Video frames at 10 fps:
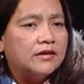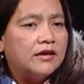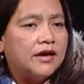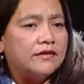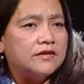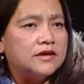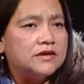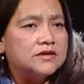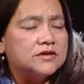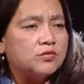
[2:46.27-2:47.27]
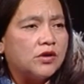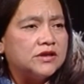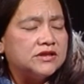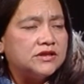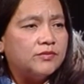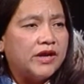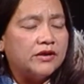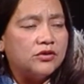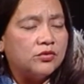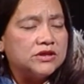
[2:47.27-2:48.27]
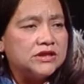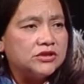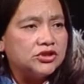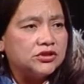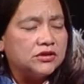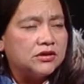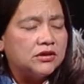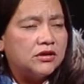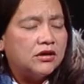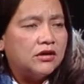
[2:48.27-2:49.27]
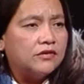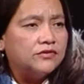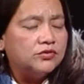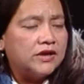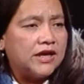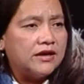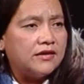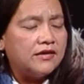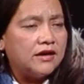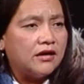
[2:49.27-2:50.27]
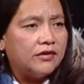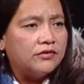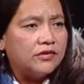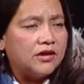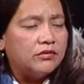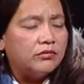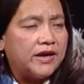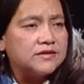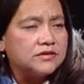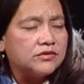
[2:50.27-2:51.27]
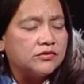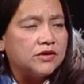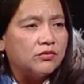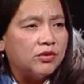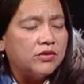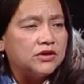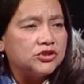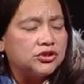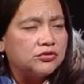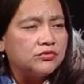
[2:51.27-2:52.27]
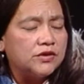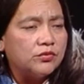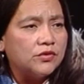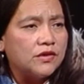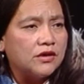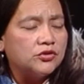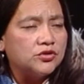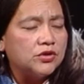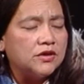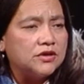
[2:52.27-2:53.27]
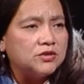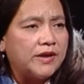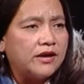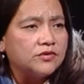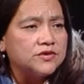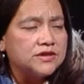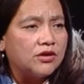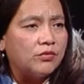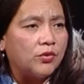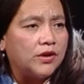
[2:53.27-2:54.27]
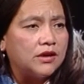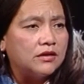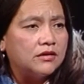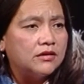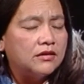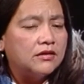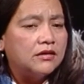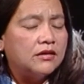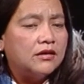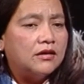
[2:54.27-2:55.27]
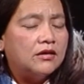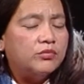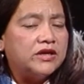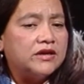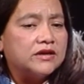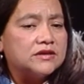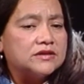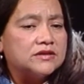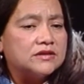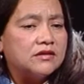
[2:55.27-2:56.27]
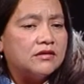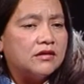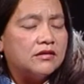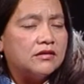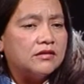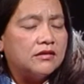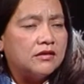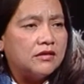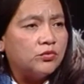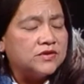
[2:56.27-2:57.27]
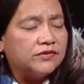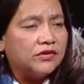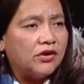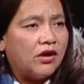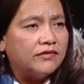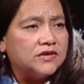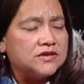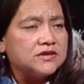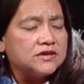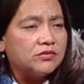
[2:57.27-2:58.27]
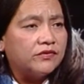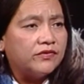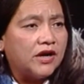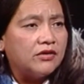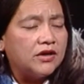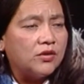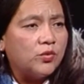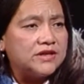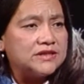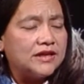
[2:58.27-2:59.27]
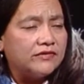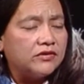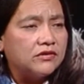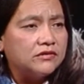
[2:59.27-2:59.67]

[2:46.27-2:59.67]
And the SWAT team had no intention of doing anything other than massacring the women and children that were there doing the tobacco ceremony, because it was very obvious because they were firing at waist level.